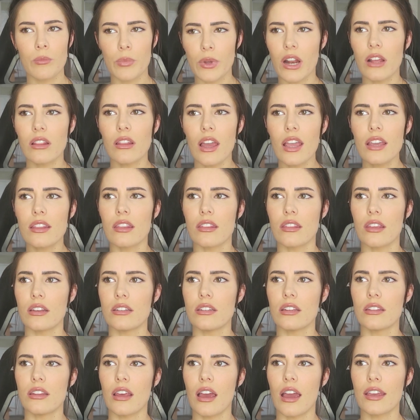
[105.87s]
But I like that they
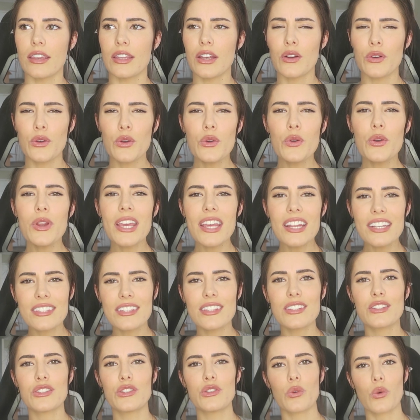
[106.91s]
did that. You know, who needs
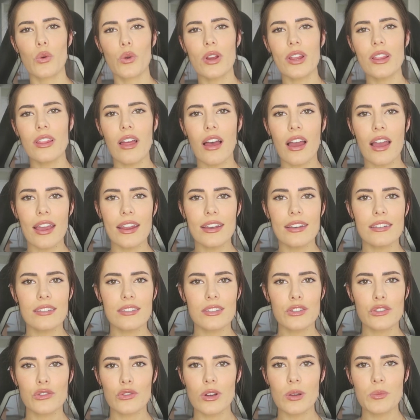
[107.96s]
the
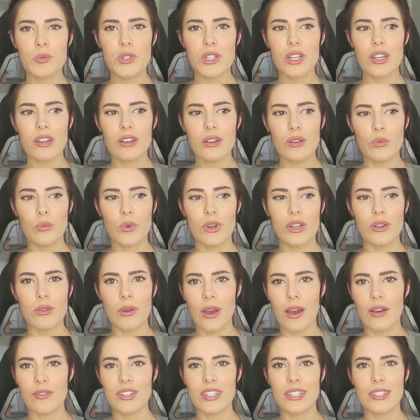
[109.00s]
storyline description when you
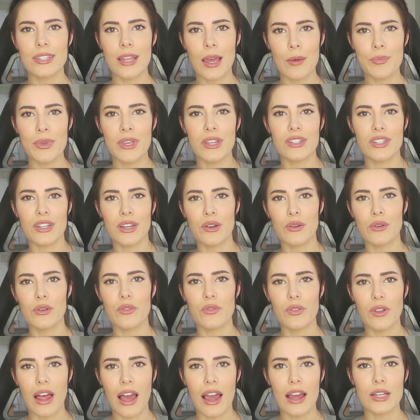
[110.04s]
have sepia toned
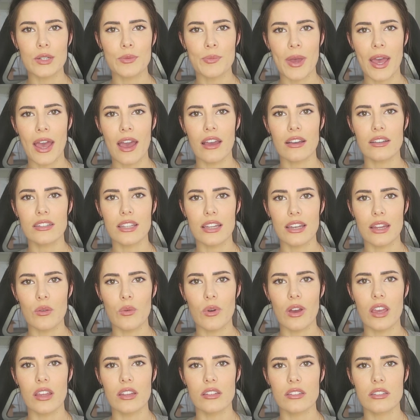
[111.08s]
flashbacks,
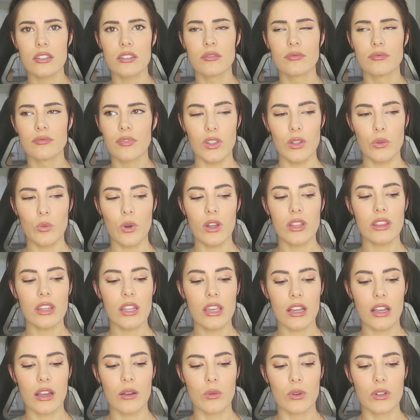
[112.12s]
anyways? The one
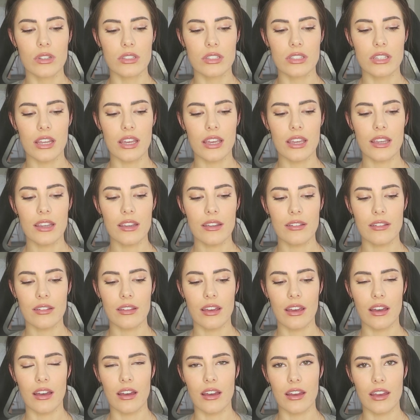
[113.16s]
thing I will say,
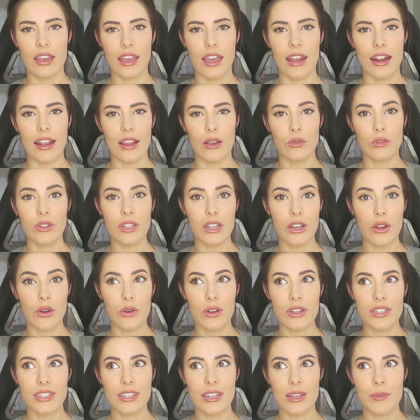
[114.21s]
uh, and I only
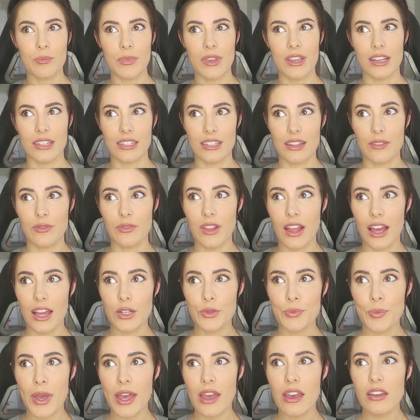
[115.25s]
noticed it because of the
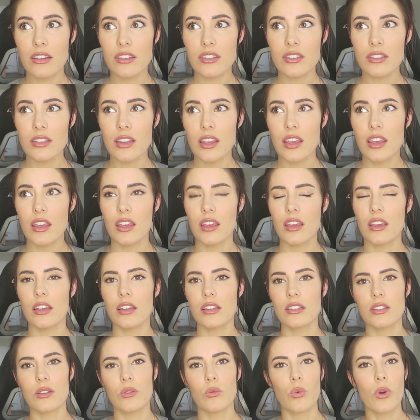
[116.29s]
flashbacks,
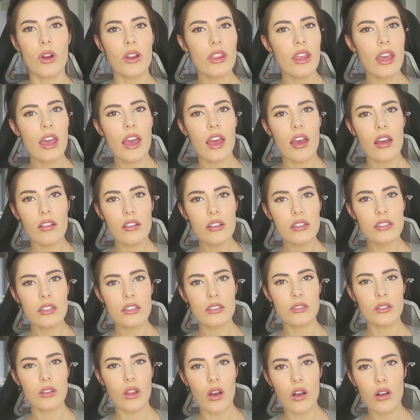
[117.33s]
is that where the hell is
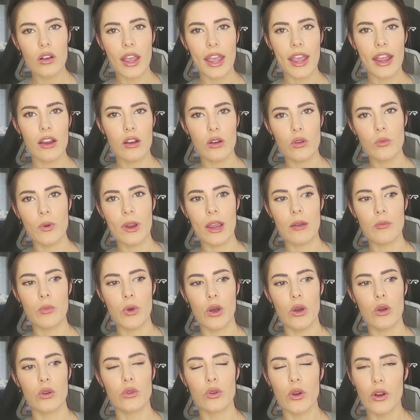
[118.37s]
his long hair,
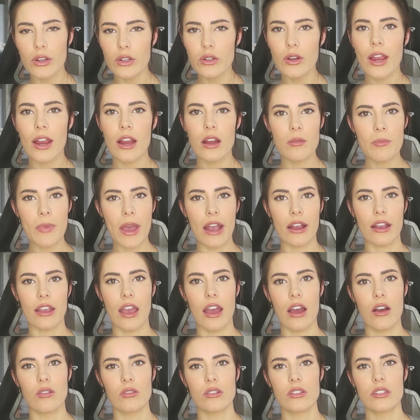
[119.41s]
Rambo? Grow your hair back
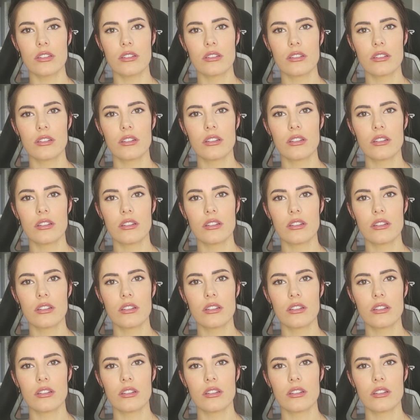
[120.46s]
out.